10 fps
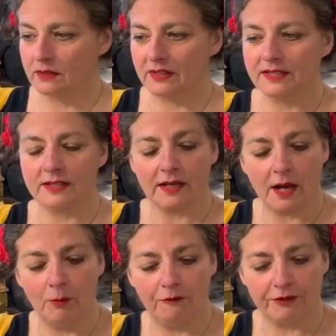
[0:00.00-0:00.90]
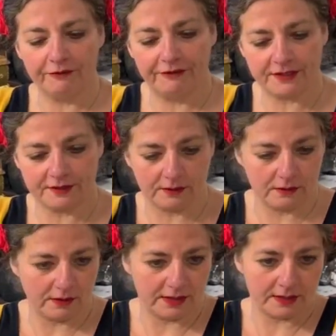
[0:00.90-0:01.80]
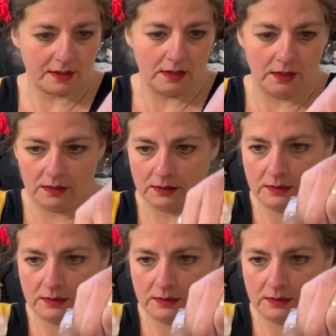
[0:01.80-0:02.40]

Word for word: they didn't come off the pheasant this colour.